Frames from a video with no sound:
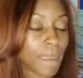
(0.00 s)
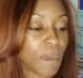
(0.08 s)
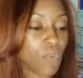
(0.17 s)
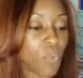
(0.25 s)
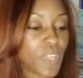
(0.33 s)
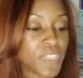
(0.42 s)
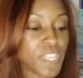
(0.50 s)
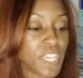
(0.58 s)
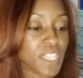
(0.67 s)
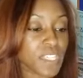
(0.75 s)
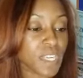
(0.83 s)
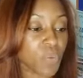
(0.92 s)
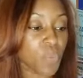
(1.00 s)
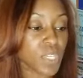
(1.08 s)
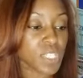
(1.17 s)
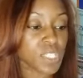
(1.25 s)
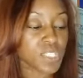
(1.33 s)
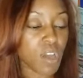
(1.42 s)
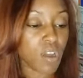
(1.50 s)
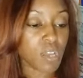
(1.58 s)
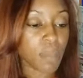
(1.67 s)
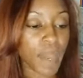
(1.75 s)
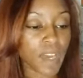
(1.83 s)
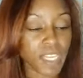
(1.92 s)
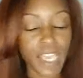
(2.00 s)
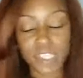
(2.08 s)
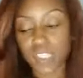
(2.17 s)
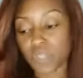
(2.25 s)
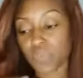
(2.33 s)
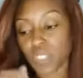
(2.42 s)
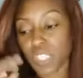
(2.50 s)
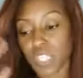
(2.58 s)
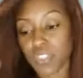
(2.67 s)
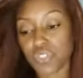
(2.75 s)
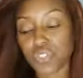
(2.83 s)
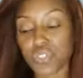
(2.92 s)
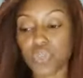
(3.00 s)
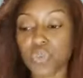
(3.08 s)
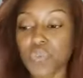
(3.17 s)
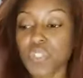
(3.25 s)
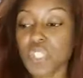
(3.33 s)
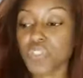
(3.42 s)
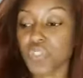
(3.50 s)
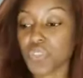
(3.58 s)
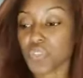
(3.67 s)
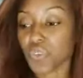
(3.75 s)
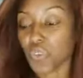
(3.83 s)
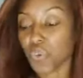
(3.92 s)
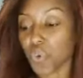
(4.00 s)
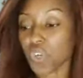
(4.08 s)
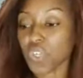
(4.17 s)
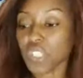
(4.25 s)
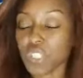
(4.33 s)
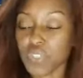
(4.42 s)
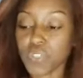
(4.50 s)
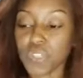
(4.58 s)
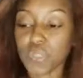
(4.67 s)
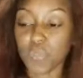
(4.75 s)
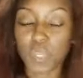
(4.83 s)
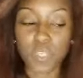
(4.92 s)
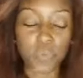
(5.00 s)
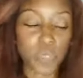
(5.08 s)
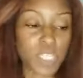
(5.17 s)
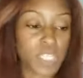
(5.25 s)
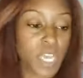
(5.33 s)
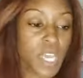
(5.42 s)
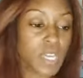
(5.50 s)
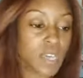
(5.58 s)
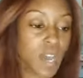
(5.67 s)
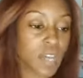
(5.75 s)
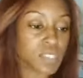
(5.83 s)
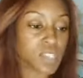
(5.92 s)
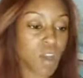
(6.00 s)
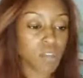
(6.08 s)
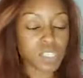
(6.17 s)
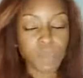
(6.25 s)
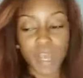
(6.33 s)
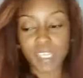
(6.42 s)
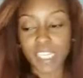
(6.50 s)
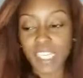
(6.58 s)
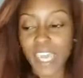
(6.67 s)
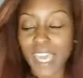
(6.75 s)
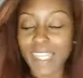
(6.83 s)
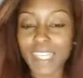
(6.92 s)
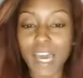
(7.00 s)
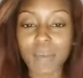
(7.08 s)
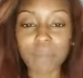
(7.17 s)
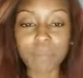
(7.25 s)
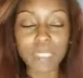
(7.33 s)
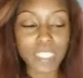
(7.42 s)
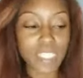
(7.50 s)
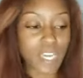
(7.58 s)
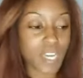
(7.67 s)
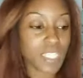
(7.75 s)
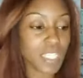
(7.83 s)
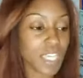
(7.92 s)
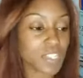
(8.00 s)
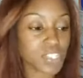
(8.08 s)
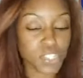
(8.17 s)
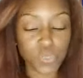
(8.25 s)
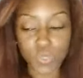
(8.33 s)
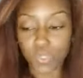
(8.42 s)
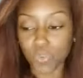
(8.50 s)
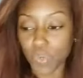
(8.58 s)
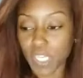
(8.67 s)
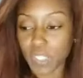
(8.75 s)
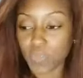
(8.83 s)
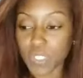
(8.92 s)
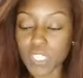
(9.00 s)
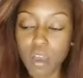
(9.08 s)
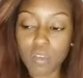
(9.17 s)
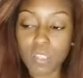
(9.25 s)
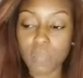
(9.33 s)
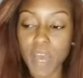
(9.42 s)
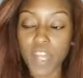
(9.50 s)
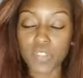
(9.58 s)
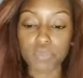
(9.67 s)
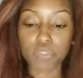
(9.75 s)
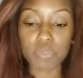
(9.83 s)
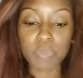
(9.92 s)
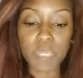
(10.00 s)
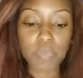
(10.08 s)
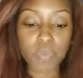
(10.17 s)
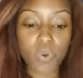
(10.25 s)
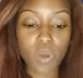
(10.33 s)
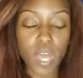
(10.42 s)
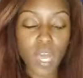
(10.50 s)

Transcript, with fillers: one thing that I wanted to talk about as it relates to who's in your circle, earlier this week we uh, talked about it cannot be unless you agree. And we talked about those people